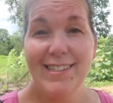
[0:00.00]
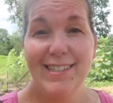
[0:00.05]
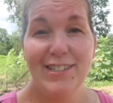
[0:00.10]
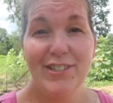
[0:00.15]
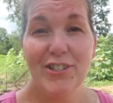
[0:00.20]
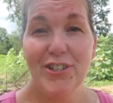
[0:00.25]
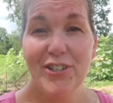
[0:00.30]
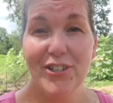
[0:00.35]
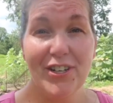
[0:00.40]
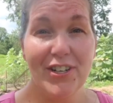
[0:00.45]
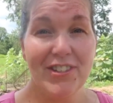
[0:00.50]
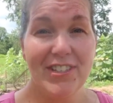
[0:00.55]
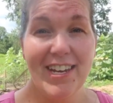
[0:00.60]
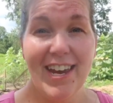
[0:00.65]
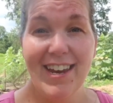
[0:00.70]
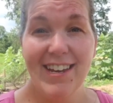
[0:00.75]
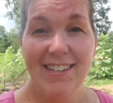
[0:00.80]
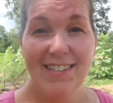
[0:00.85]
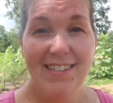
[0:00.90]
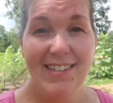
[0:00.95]
and turn on the
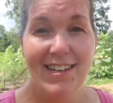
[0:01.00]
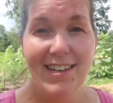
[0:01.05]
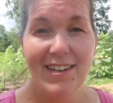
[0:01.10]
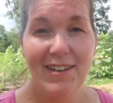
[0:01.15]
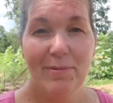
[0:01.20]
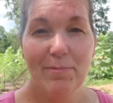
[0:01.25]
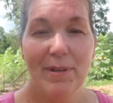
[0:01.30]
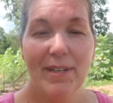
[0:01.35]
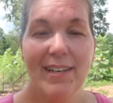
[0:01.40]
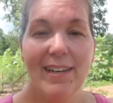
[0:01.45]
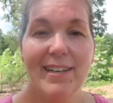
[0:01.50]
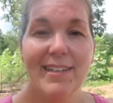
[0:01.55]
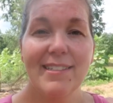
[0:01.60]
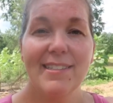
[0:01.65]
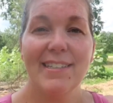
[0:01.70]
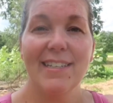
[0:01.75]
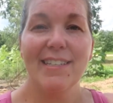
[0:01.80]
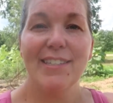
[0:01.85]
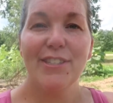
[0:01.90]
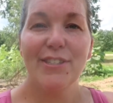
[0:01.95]
AC because
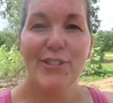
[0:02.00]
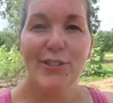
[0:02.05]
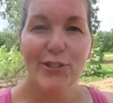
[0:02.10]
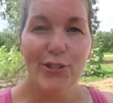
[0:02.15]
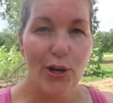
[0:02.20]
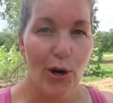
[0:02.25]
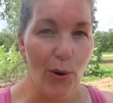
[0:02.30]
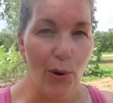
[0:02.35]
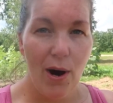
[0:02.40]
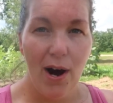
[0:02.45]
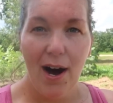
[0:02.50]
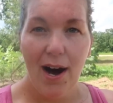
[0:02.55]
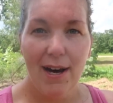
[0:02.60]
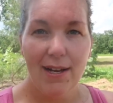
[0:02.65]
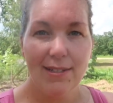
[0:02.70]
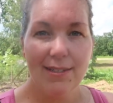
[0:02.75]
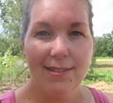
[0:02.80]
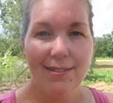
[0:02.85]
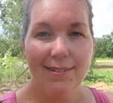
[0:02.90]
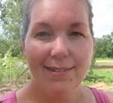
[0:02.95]
it's so
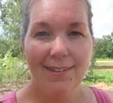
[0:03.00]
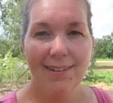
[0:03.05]
hot.